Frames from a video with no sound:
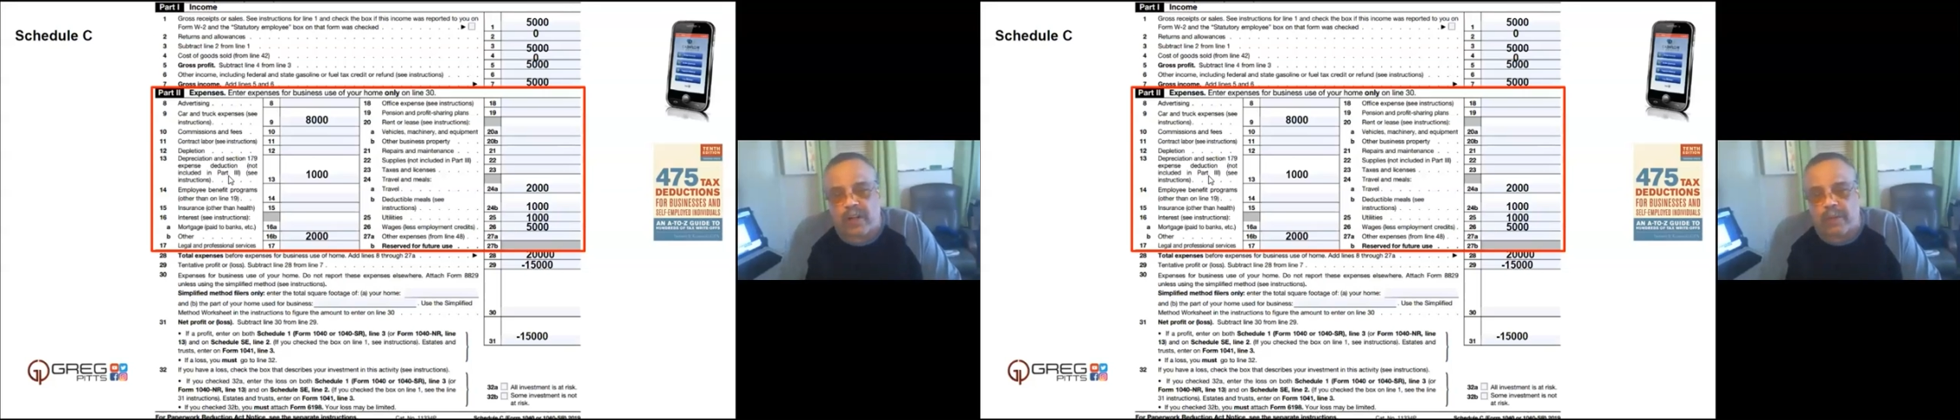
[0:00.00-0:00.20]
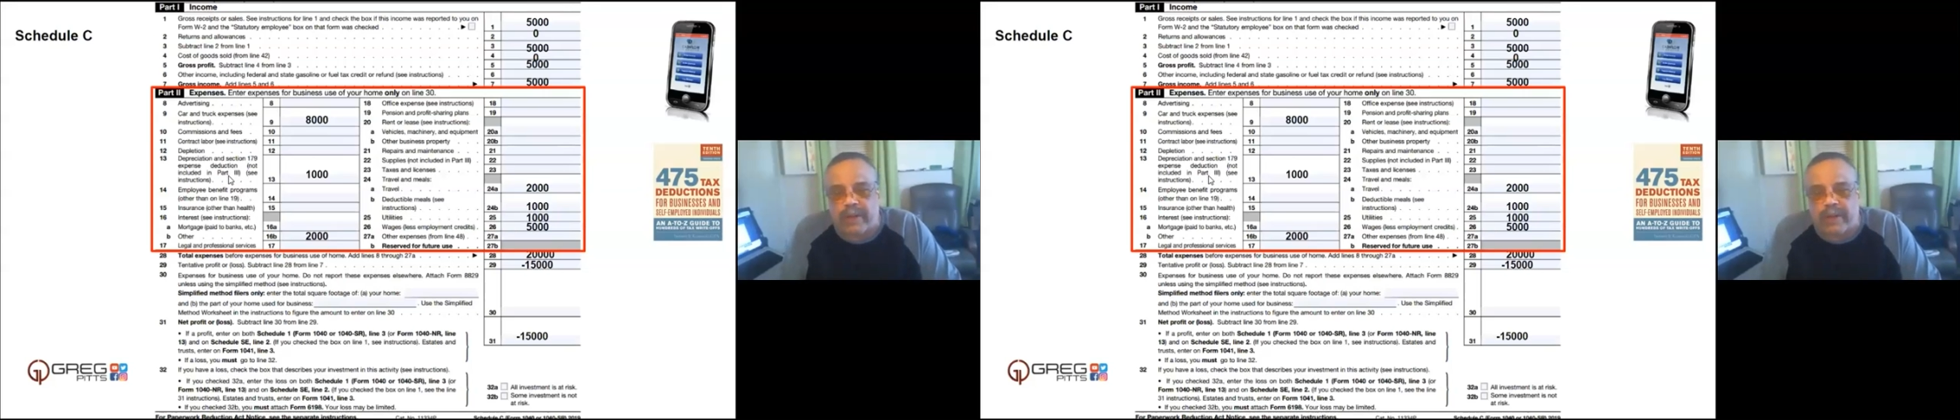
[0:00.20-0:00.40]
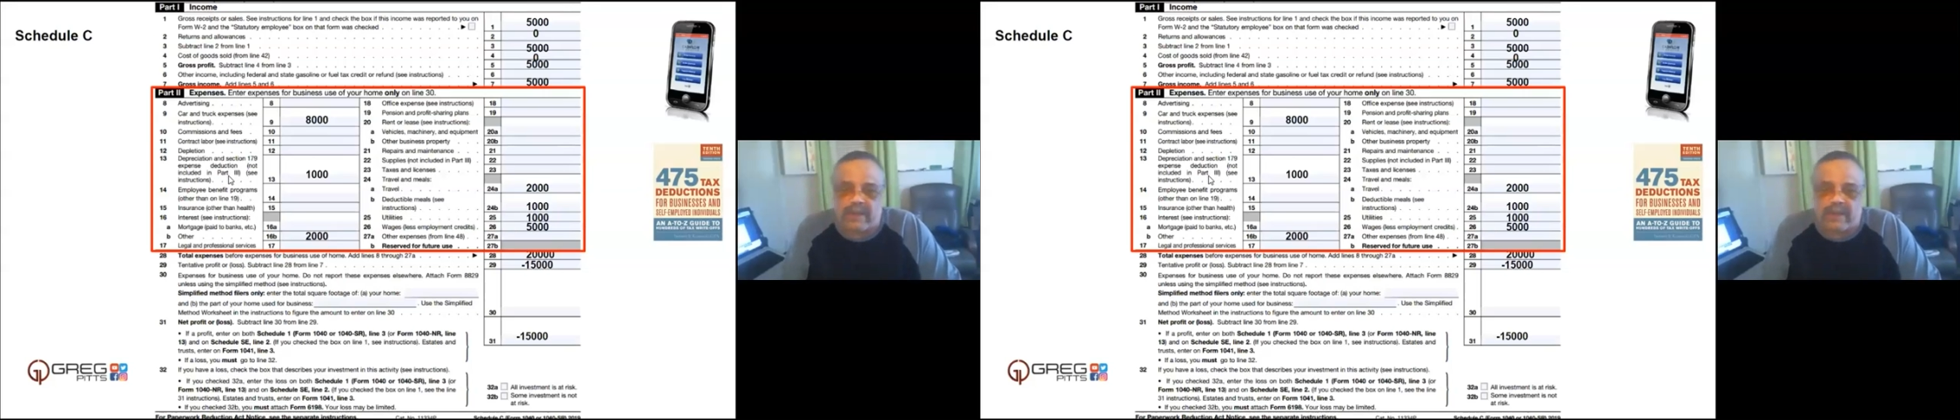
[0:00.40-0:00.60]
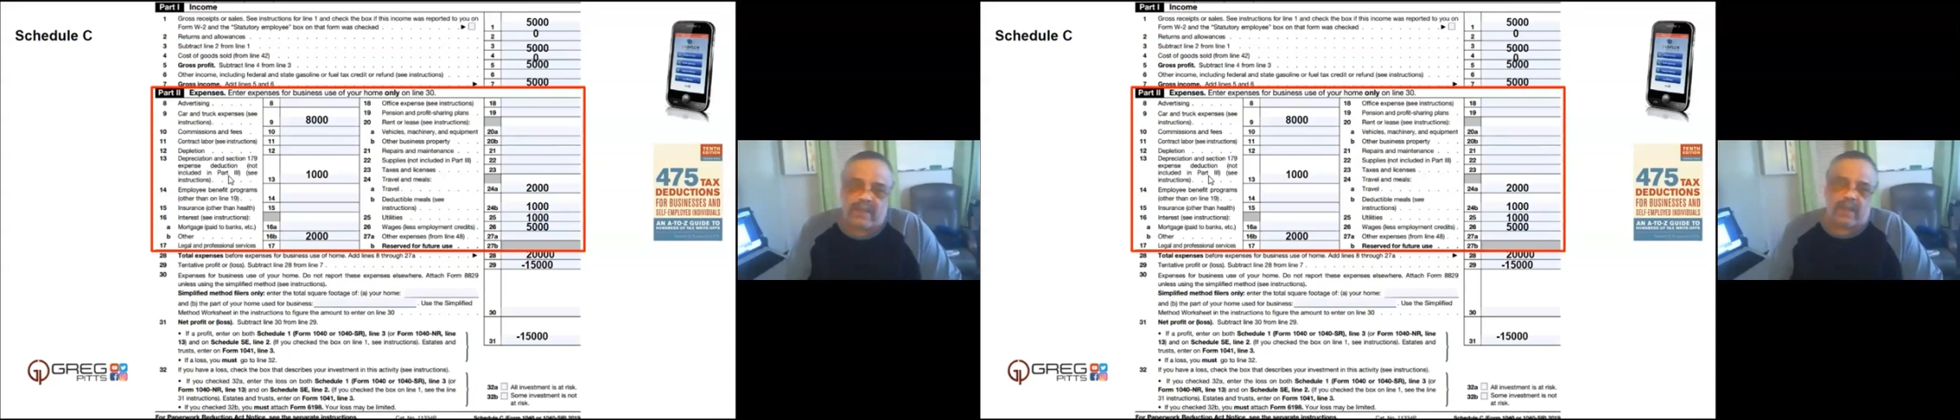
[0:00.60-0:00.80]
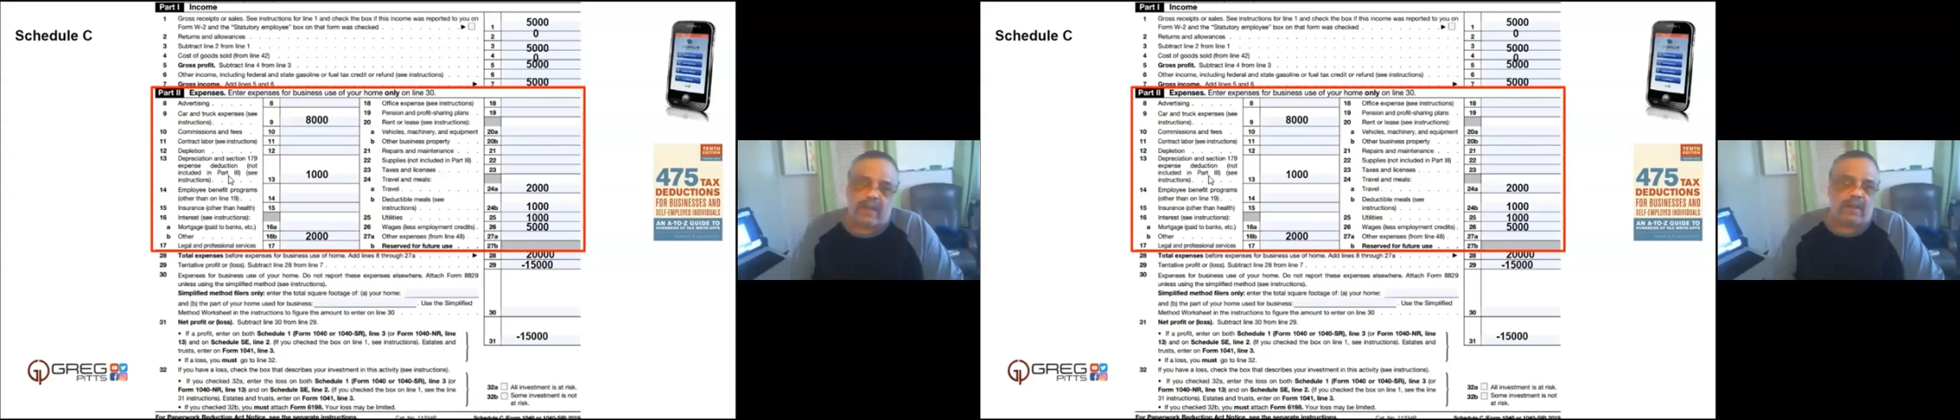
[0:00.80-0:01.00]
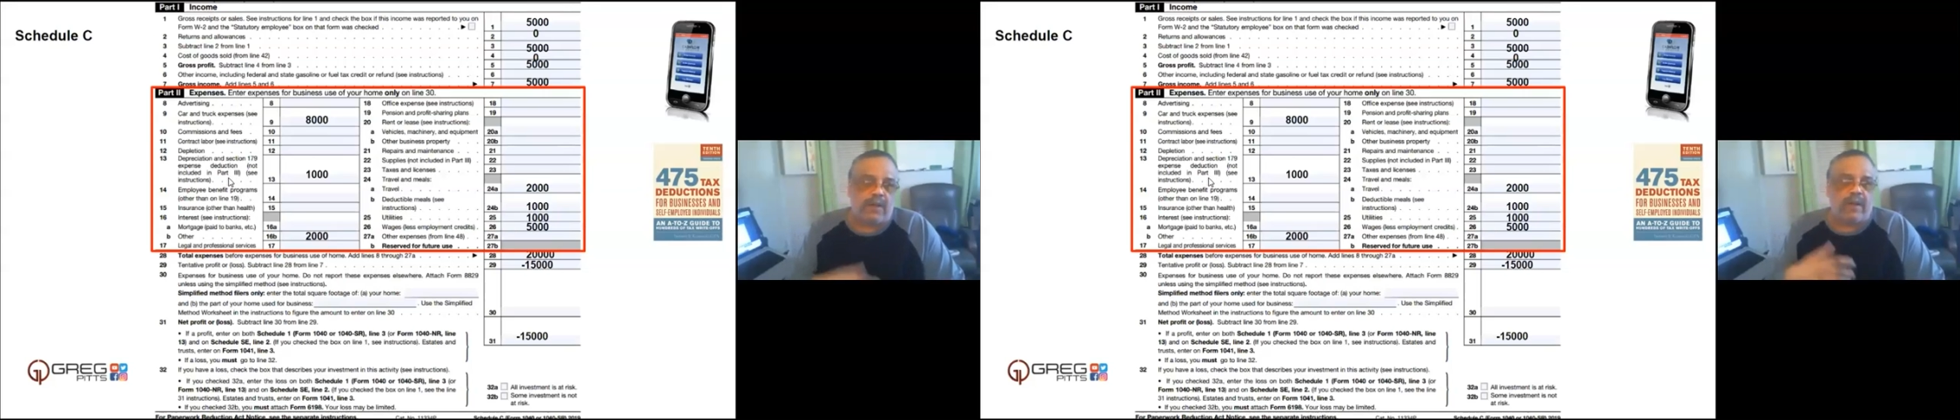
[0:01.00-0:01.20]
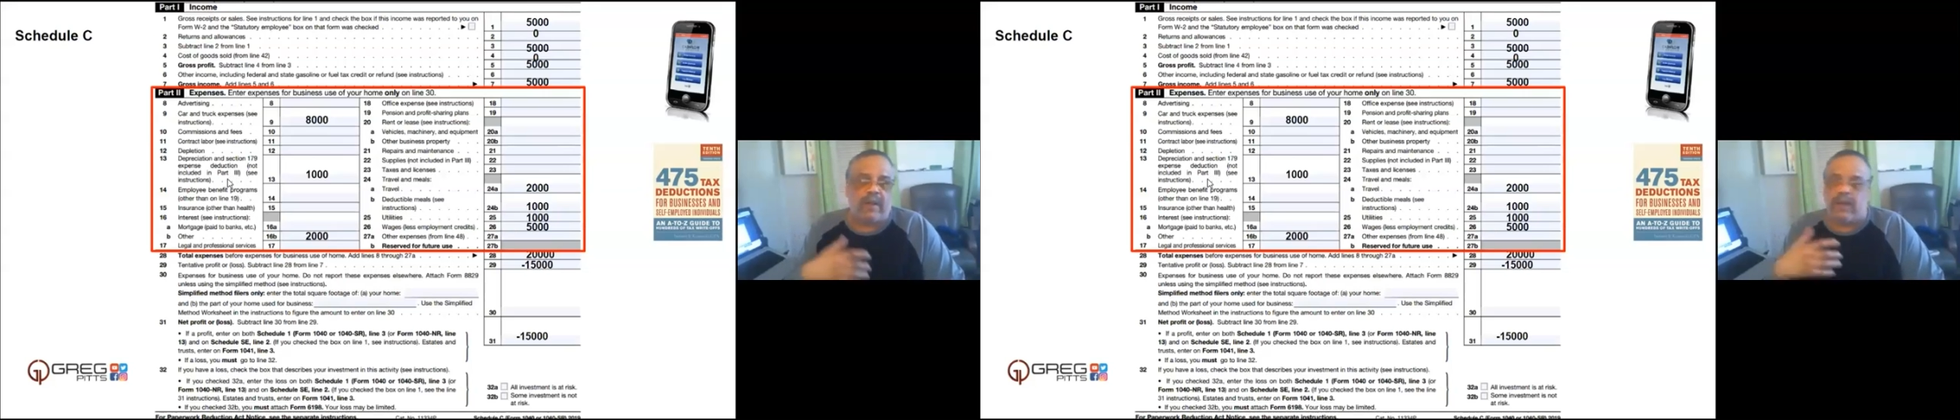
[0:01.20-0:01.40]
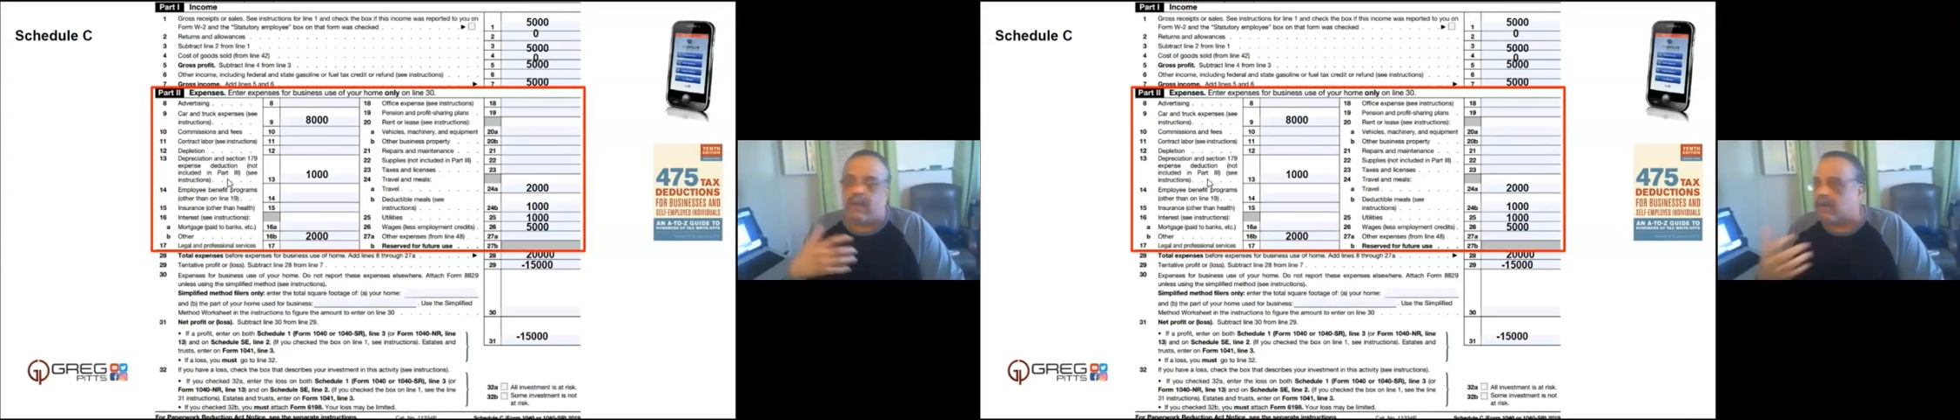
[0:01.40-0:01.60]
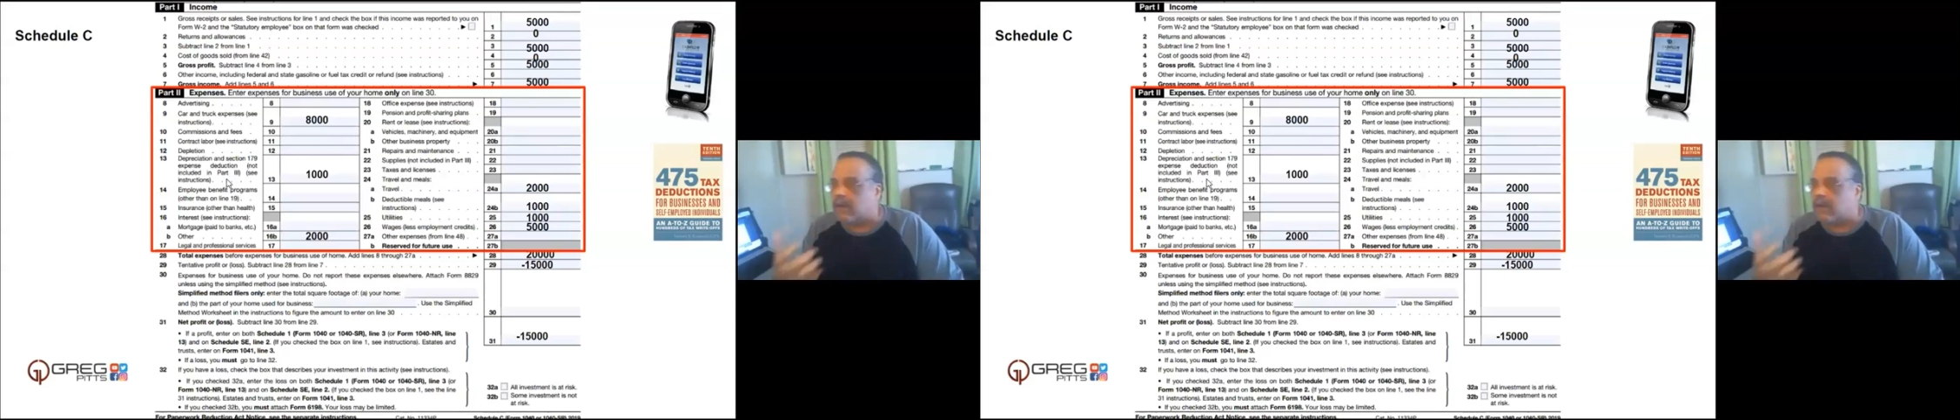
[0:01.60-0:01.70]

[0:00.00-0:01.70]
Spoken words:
your business, including your